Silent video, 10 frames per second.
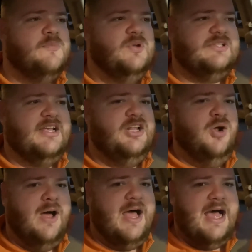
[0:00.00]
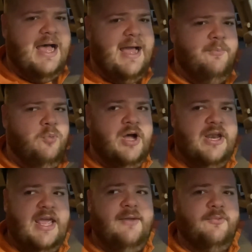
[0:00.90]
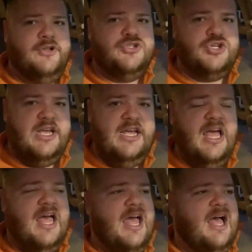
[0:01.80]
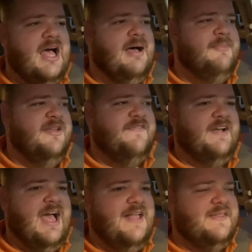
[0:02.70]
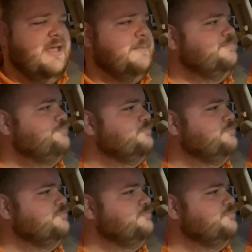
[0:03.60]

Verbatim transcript: was like, you know what, I want a real tree. Um, we never had them